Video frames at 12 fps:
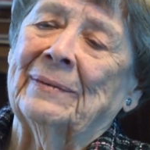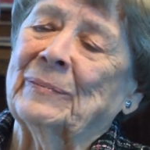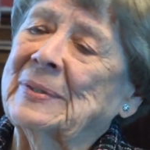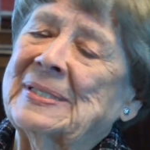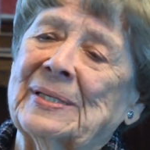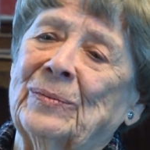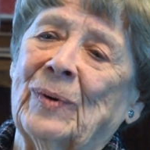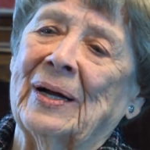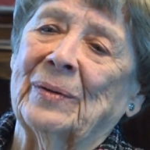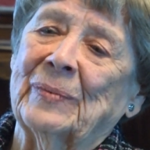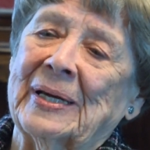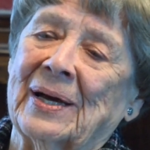And once in a
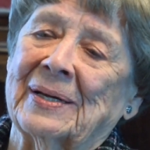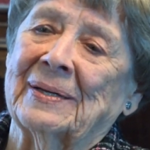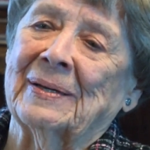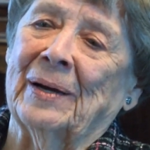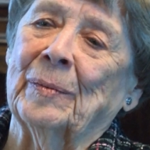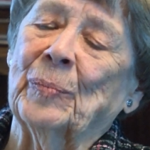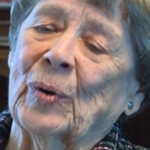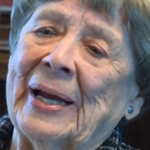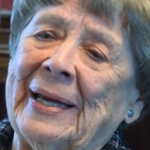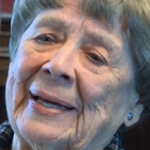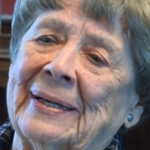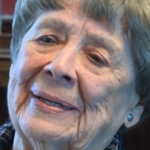while, we got a, a
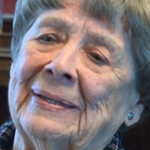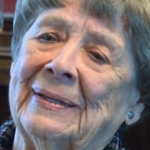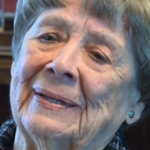break.